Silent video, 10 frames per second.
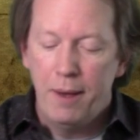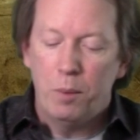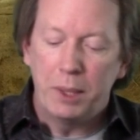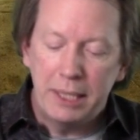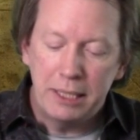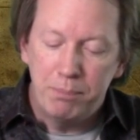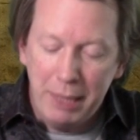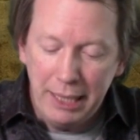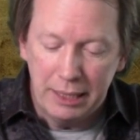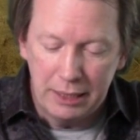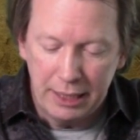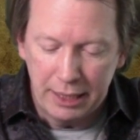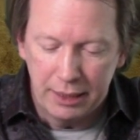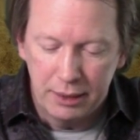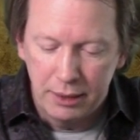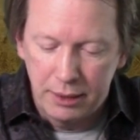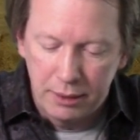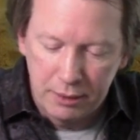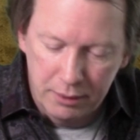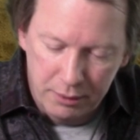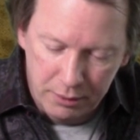What this means is,